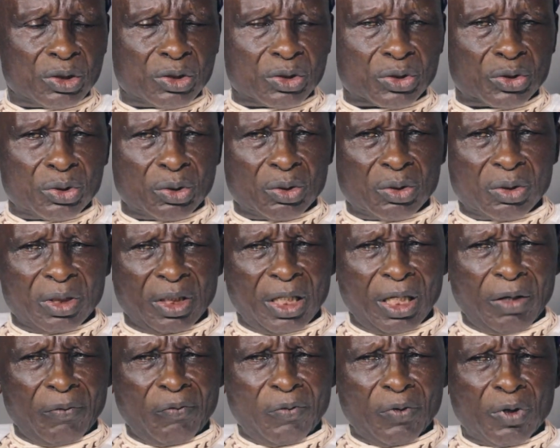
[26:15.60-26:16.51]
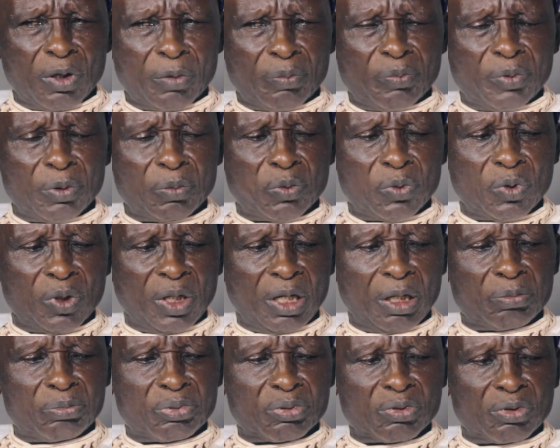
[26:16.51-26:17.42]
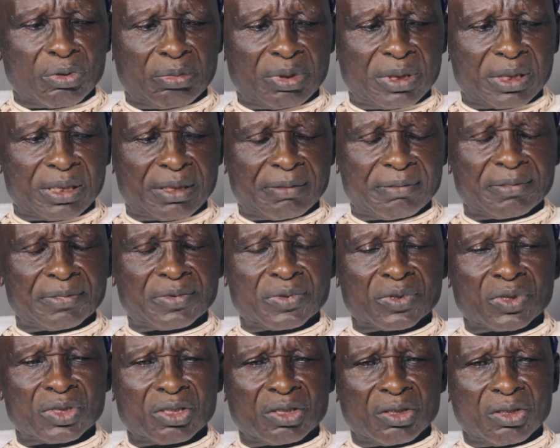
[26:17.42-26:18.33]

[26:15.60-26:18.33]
So if our people have problem,